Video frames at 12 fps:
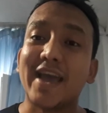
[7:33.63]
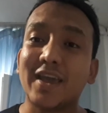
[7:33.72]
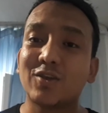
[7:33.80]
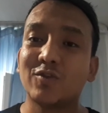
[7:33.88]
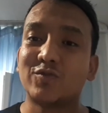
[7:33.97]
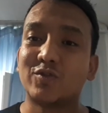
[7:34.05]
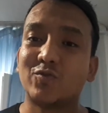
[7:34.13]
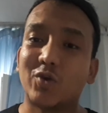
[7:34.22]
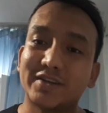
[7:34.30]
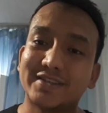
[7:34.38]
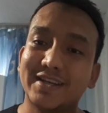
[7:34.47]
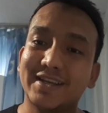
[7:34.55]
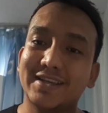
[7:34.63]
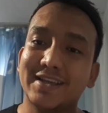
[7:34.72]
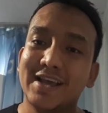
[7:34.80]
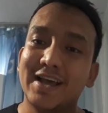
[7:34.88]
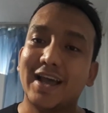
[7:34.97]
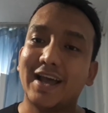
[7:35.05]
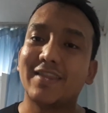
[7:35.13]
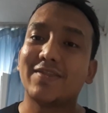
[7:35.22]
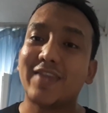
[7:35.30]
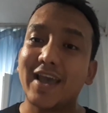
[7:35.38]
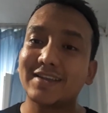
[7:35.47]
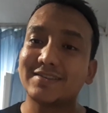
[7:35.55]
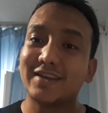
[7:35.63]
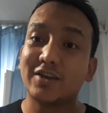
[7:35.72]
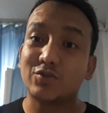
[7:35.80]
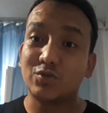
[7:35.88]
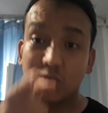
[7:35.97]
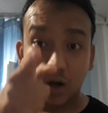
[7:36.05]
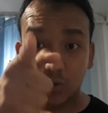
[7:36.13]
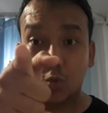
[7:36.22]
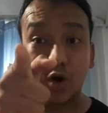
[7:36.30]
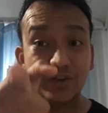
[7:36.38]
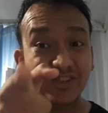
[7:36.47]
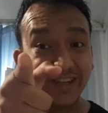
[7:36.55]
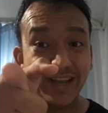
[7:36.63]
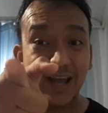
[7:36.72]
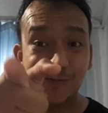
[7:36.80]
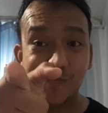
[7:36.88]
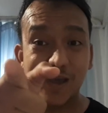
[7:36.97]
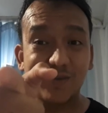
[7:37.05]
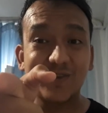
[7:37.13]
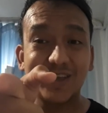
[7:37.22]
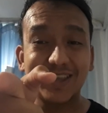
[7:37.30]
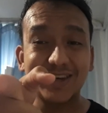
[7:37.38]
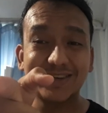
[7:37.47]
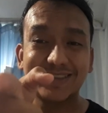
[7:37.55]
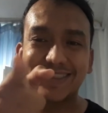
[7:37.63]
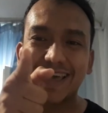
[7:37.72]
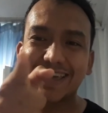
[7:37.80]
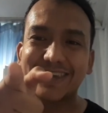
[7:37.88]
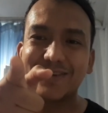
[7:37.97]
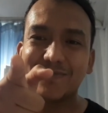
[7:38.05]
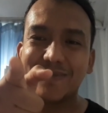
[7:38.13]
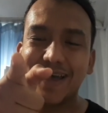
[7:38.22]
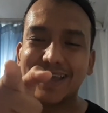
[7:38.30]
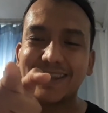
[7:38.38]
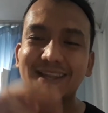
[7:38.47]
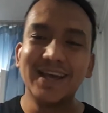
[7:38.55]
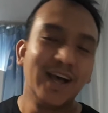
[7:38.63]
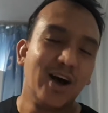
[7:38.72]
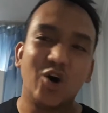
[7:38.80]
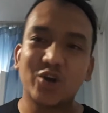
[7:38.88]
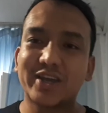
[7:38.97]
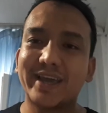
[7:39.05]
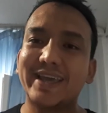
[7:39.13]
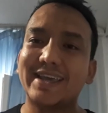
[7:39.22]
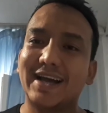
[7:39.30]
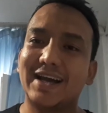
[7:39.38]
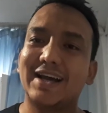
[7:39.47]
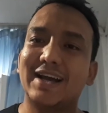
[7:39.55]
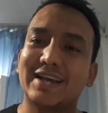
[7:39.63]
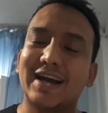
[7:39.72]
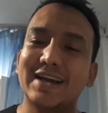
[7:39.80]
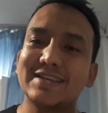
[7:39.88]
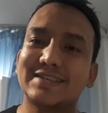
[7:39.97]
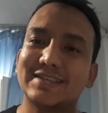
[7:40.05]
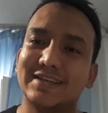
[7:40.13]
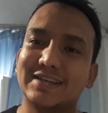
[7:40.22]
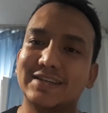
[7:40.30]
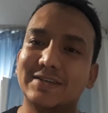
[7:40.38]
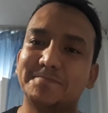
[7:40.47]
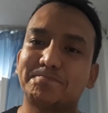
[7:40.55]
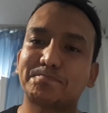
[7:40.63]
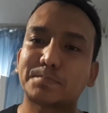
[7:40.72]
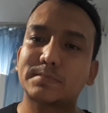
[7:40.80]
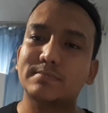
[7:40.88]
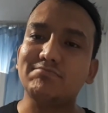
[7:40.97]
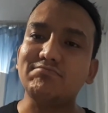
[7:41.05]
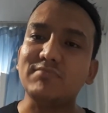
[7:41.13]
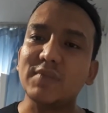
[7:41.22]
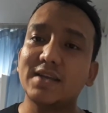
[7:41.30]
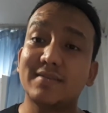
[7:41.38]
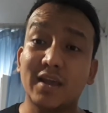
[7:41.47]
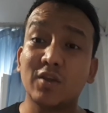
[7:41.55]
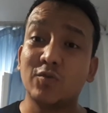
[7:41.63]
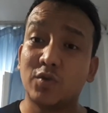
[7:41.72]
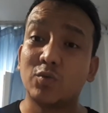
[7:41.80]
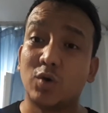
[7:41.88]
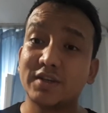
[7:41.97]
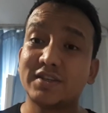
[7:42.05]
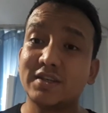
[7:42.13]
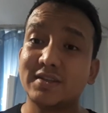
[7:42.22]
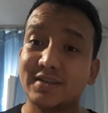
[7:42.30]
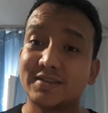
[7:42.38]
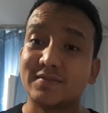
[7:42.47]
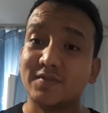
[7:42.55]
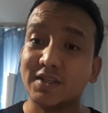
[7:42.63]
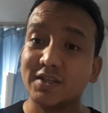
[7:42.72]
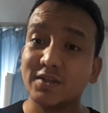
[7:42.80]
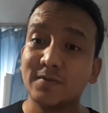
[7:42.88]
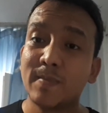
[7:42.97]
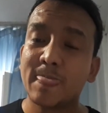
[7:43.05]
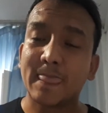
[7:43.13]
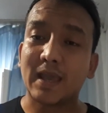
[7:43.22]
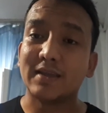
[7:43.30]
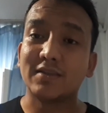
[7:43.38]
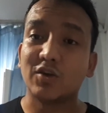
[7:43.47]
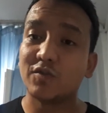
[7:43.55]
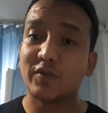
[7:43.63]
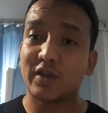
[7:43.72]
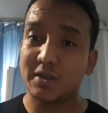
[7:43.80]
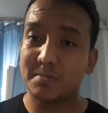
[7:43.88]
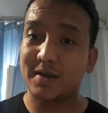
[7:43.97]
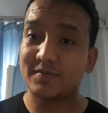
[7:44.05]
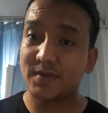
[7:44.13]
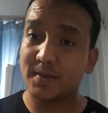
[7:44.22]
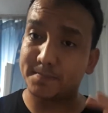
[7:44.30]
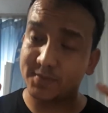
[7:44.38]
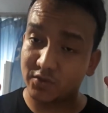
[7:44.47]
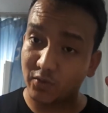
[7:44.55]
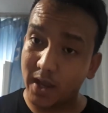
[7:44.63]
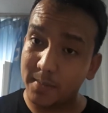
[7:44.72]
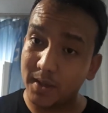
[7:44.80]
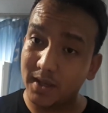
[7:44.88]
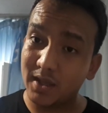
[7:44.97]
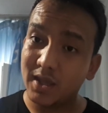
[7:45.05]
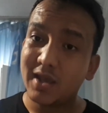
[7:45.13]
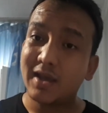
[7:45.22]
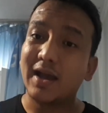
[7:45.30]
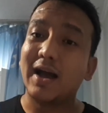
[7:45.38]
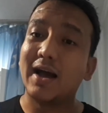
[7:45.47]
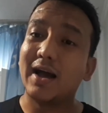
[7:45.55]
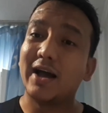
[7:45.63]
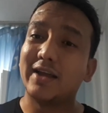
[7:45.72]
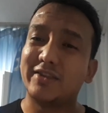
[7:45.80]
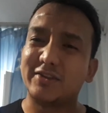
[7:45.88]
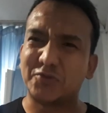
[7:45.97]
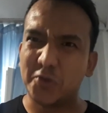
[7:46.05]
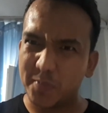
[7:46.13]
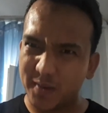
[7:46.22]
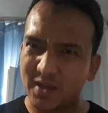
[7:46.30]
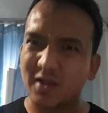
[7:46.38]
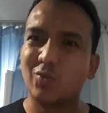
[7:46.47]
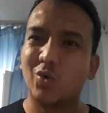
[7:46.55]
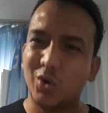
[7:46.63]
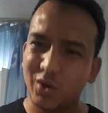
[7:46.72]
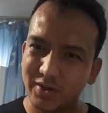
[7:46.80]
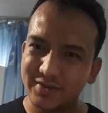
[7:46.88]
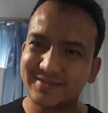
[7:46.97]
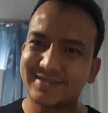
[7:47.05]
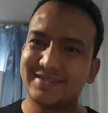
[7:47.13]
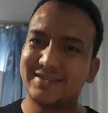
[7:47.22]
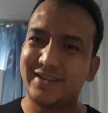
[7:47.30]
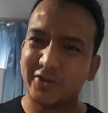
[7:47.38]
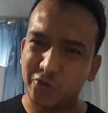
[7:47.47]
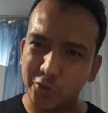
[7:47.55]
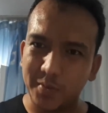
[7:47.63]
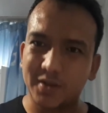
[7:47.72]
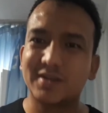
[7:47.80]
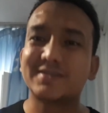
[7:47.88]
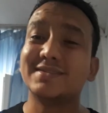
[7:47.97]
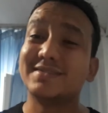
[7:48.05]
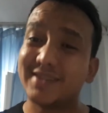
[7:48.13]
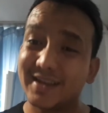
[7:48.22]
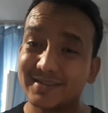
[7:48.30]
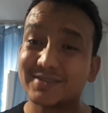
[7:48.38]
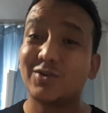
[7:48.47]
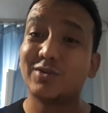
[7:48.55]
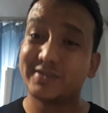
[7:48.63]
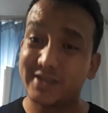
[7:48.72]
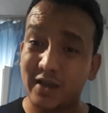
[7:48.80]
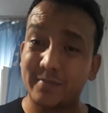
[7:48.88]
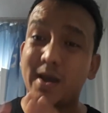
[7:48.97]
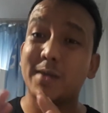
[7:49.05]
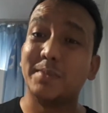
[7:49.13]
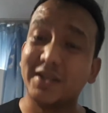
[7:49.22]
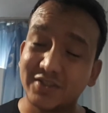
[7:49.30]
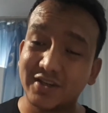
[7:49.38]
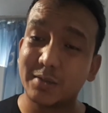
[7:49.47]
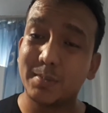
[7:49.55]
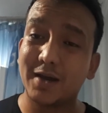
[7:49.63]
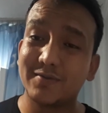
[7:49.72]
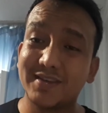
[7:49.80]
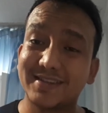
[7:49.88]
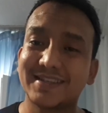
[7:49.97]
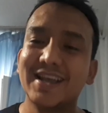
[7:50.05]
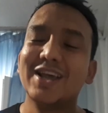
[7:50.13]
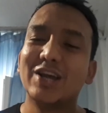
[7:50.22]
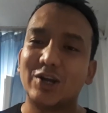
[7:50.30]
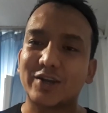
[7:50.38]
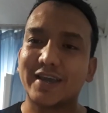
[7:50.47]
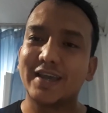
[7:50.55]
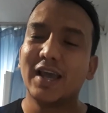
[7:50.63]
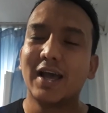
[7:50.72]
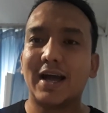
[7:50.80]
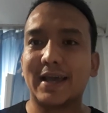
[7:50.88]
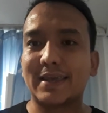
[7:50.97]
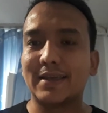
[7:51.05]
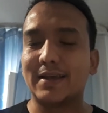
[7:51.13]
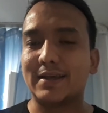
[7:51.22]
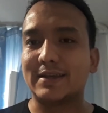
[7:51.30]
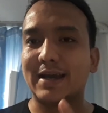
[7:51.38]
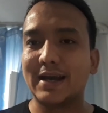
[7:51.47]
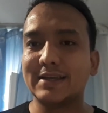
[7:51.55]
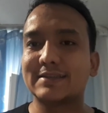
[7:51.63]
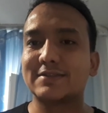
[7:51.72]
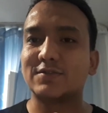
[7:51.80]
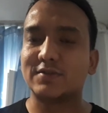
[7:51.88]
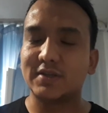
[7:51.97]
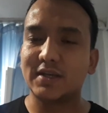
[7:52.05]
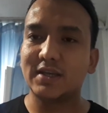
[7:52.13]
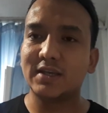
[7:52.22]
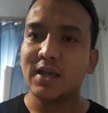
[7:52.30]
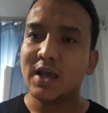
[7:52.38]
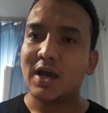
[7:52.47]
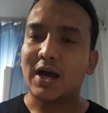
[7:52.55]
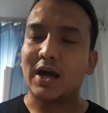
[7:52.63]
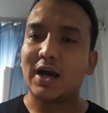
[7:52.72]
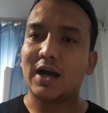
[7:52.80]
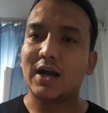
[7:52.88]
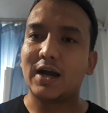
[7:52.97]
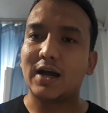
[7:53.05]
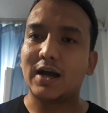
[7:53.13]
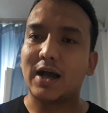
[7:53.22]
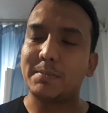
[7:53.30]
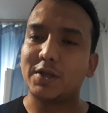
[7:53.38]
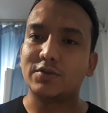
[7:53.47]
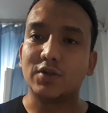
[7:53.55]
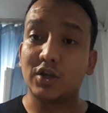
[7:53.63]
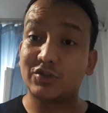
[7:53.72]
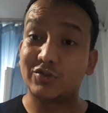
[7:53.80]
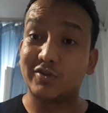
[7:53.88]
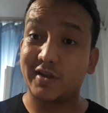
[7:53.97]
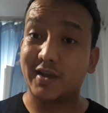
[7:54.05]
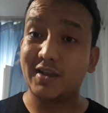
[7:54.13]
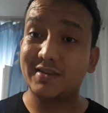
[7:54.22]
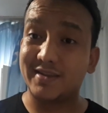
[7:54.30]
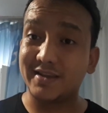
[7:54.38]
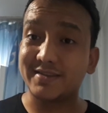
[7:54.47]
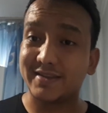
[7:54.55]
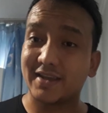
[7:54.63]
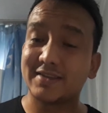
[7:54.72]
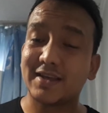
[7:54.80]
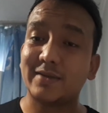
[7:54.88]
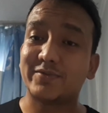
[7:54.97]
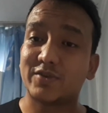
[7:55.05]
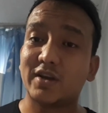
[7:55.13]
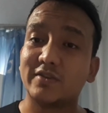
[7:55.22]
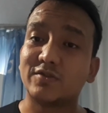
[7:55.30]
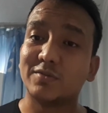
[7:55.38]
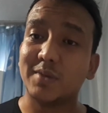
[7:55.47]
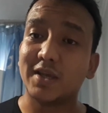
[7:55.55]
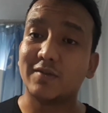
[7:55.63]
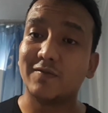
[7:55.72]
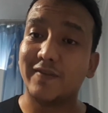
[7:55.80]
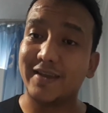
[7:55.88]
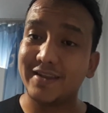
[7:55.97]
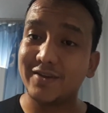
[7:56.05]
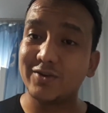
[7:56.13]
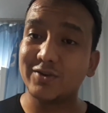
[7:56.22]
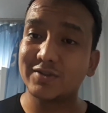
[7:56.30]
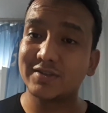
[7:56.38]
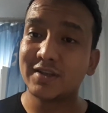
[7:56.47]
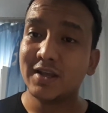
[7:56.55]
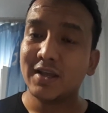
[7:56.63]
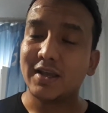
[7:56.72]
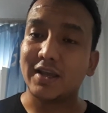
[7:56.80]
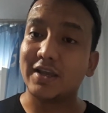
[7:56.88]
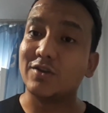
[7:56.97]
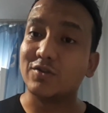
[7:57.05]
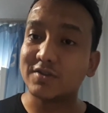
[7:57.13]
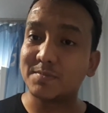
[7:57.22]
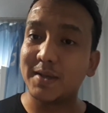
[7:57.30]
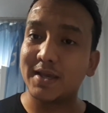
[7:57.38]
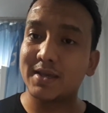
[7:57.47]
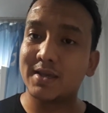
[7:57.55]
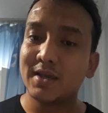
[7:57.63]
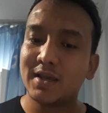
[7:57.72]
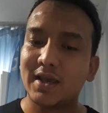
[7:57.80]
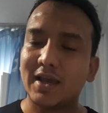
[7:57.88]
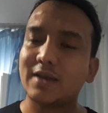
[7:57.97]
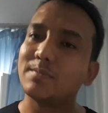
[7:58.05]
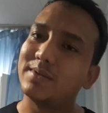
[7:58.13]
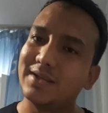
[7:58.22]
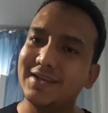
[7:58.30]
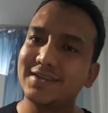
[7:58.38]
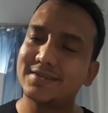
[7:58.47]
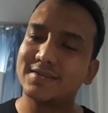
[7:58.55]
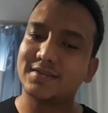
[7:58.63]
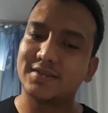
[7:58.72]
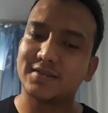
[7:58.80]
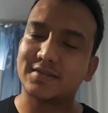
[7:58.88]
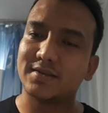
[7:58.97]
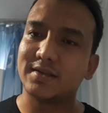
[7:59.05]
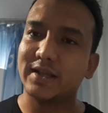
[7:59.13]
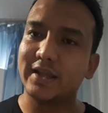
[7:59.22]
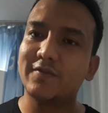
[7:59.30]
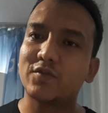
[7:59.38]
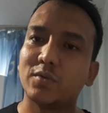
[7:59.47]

thank you for watching and thanks that you are watching now my video thank you man okay guys Thank you for watching this video and don't forget about subscribing. Uh, the typical words, the typical sentences all the time I'm mentioning about this. Okay, I, uh, guys, today, uh, I mean not today, these days I'm trying to make videos in Uzbek and please just uh, leave